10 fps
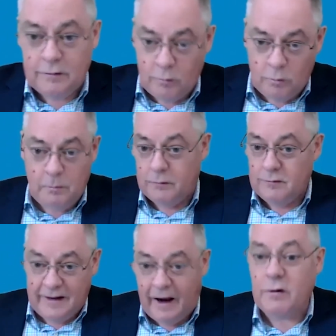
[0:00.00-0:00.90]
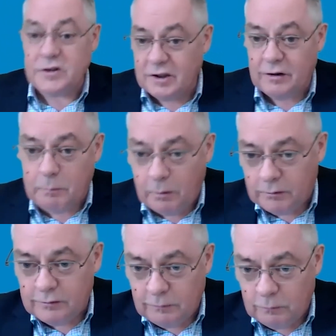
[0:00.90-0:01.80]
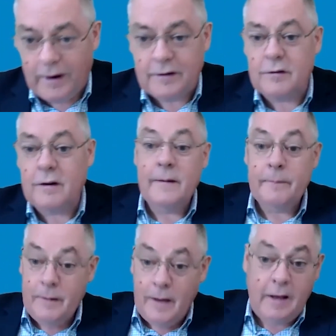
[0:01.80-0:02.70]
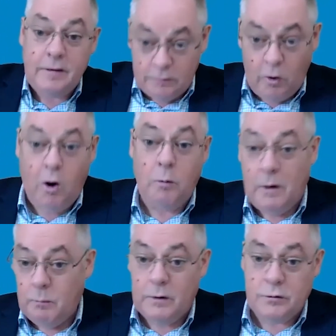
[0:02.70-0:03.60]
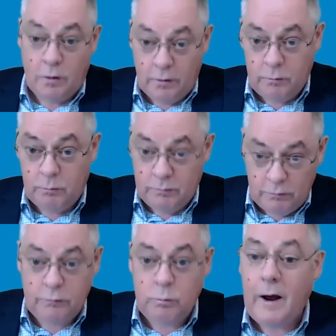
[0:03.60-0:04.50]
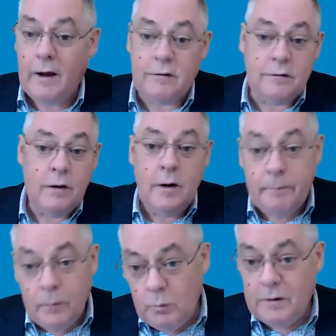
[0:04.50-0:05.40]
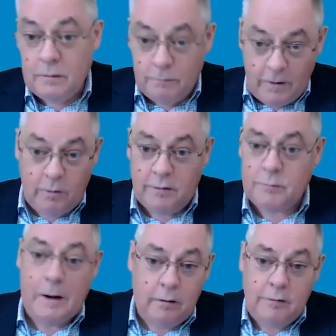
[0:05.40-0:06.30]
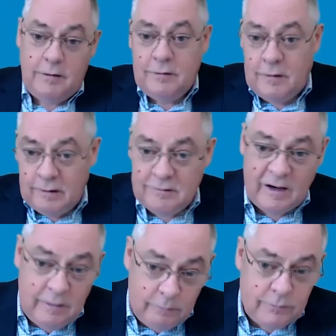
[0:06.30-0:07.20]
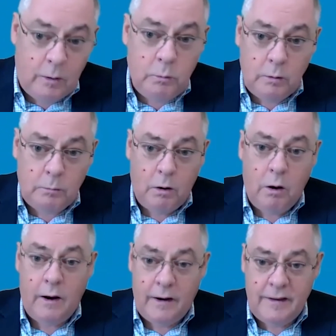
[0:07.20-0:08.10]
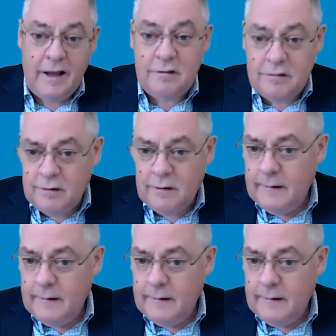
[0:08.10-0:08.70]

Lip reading: So almost encouraging deposits of waste at the time where we're trying to reduce waste with the various penalties and incentives that will apply. And that's